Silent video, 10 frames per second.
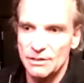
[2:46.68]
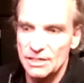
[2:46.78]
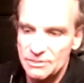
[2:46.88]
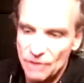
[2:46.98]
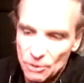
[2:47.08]

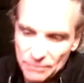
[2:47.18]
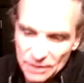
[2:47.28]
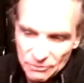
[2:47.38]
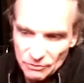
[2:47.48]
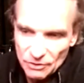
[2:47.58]

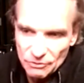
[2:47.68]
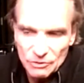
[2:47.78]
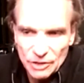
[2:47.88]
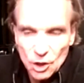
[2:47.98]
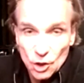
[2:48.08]
development, what
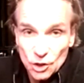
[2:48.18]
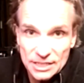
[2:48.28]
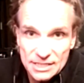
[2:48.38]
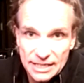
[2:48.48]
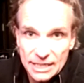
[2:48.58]
we're
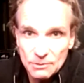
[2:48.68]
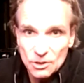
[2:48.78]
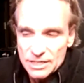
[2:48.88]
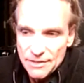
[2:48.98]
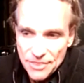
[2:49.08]
currently seeing.
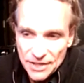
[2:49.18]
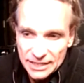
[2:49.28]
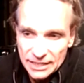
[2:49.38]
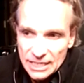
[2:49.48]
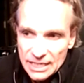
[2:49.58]
Was, I
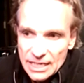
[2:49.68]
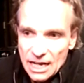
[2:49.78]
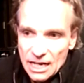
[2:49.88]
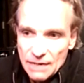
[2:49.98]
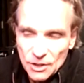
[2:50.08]
think,
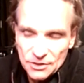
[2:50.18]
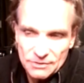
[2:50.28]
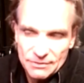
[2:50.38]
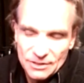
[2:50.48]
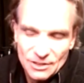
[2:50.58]

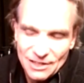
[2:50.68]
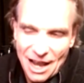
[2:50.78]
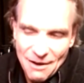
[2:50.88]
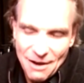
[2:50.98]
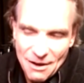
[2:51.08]

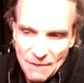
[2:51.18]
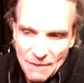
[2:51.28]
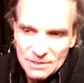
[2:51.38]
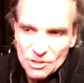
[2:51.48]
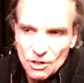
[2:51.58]
I've
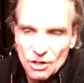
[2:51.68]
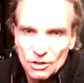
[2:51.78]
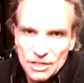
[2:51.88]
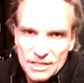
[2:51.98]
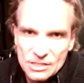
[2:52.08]
been so
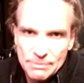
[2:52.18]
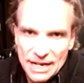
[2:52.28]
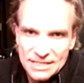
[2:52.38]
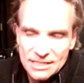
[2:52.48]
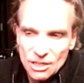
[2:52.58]
long in the
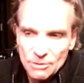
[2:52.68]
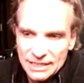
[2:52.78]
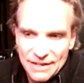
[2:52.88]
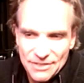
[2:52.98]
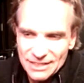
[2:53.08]
space now, but
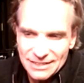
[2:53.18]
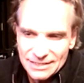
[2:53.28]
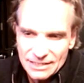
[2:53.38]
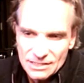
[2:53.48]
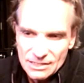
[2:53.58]
I think
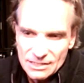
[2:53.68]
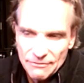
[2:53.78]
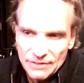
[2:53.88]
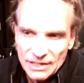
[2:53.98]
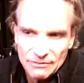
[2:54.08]
that
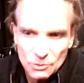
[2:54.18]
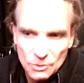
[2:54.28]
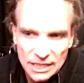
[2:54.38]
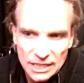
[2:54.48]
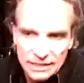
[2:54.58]
we are
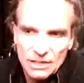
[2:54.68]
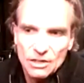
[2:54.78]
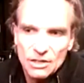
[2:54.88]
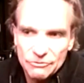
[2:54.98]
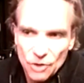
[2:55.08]
really
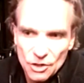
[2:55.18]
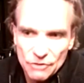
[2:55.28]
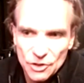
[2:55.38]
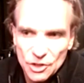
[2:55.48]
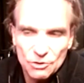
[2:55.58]
in front of
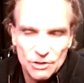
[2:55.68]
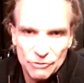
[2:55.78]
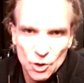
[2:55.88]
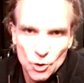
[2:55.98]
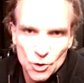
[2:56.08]
a new
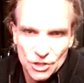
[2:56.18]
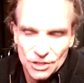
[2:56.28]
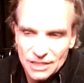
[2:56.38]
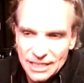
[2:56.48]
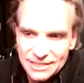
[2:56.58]

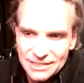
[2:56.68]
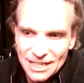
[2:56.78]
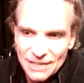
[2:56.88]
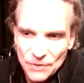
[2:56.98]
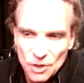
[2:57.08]
revolution. And
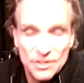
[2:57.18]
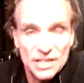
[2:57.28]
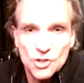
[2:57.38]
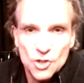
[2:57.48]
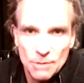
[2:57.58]

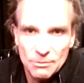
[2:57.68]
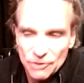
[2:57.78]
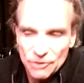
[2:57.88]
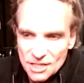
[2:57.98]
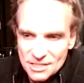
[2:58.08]
there's a German
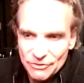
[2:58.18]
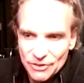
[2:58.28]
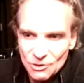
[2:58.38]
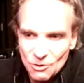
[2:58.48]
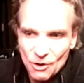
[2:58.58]

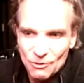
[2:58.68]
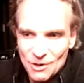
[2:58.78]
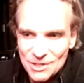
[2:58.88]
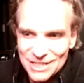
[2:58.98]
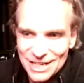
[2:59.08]
philosopher who
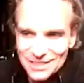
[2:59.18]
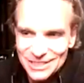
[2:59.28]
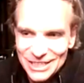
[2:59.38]
once said,